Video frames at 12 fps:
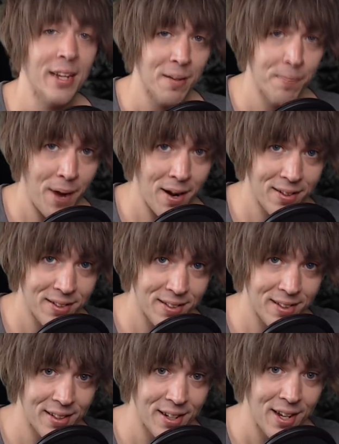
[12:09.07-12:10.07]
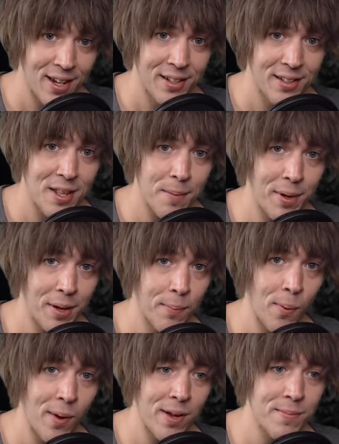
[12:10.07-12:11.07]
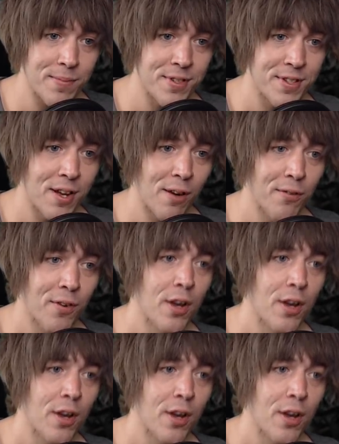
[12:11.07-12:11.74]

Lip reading: comparison to the big boy himself.